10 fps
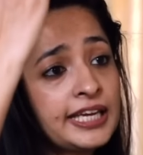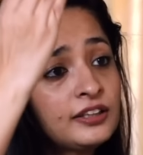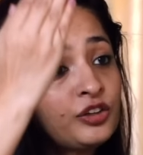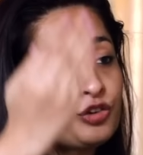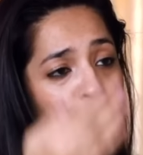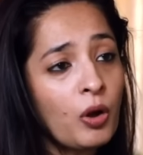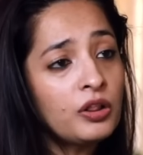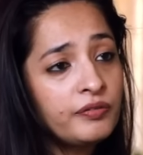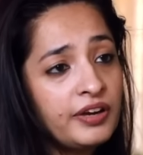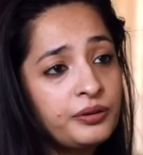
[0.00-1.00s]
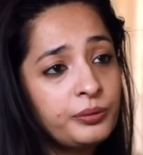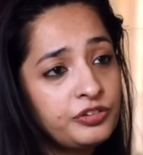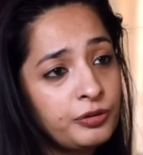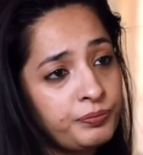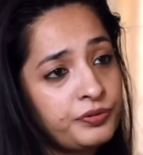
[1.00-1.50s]
taking the ship all the way to
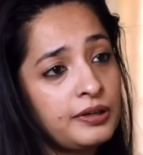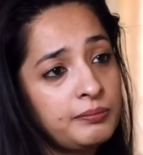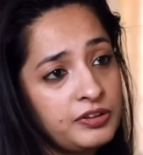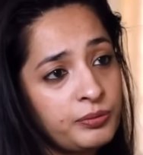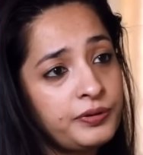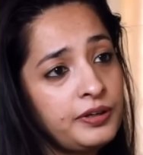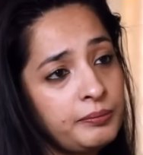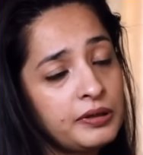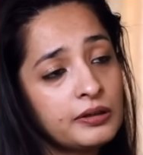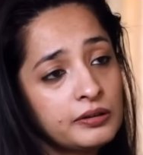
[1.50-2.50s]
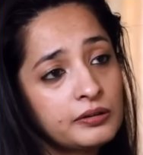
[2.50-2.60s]
Egypt and yeah. Mesopotamia.